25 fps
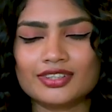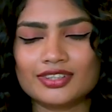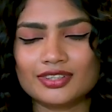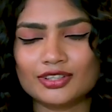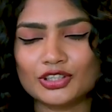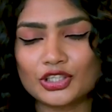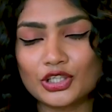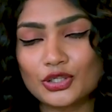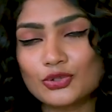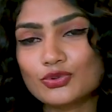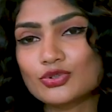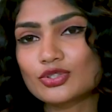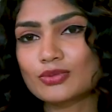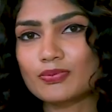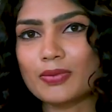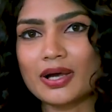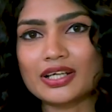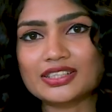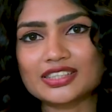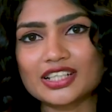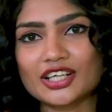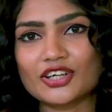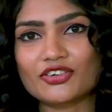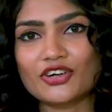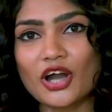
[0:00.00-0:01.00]
news
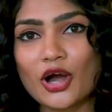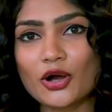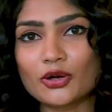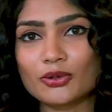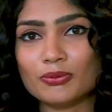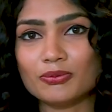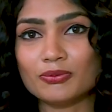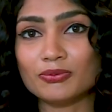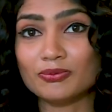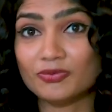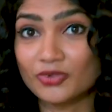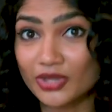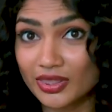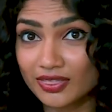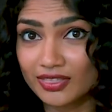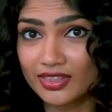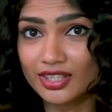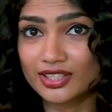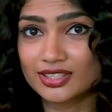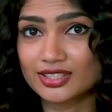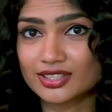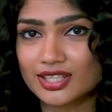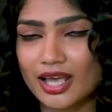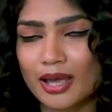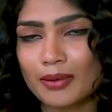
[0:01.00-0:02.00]
buzzing around with
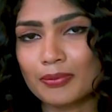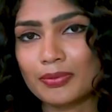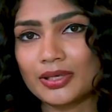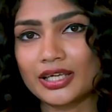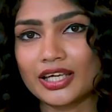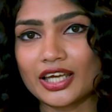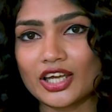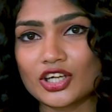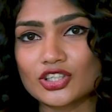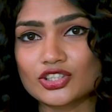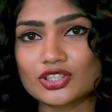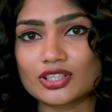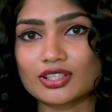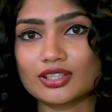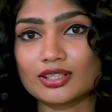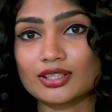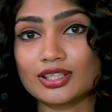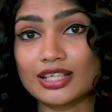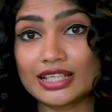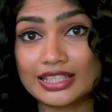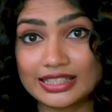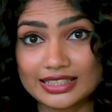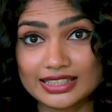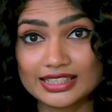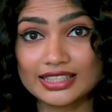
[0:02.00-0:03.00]
this application
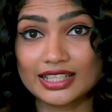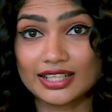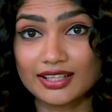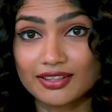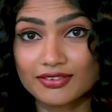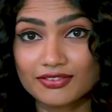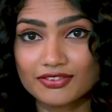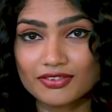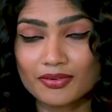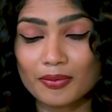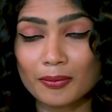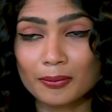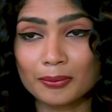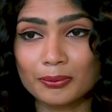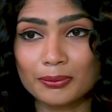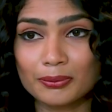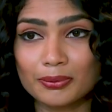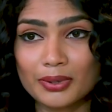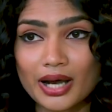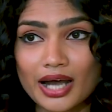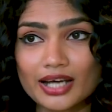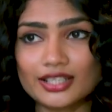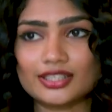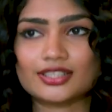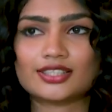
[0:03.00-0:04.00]
itself,
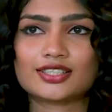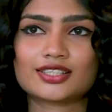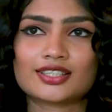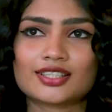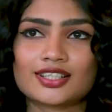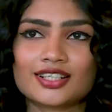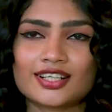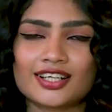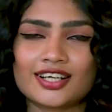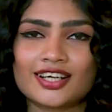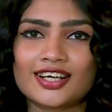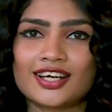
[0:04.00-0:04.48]
but